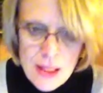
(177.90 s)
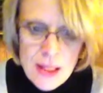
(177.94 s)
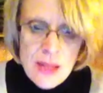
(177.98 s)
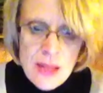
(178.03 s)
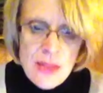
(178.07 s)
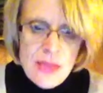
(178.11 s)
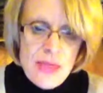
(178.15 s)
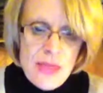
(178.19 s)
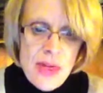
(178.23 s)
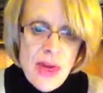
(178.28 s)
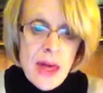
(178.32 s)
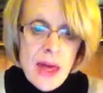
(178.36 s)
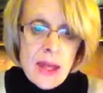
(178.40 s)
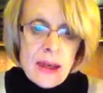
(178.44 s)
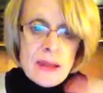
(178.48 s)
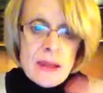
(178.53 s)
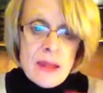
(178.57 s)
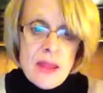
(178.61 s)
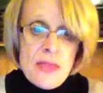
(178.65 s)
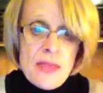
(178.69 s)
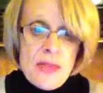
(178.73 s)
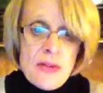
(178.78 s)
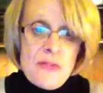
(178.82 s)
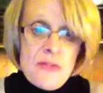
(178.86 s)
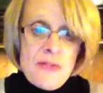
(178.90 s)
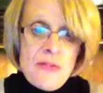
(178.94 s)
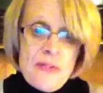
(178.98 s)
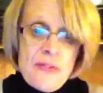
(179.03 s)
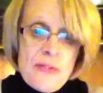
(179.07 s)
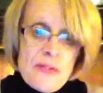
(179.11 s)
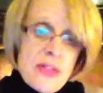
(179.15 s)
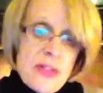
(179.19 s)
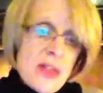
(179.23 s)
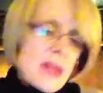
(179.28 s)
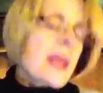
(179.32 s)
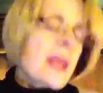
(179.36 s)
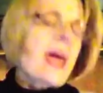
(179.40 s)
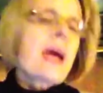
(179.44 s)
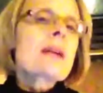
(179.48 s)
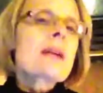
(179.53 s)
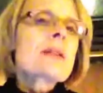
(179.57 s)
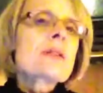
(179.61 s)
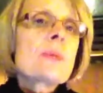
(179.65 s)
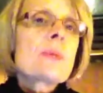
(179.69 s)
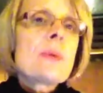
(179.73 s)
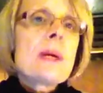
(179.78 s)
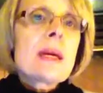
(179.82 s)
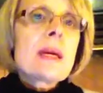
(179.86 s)
Then the
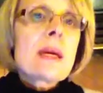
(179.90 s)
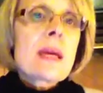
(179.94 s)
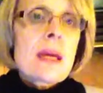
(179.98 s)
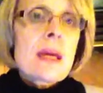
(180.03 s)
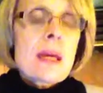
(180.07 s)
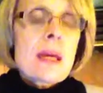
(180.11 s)
next week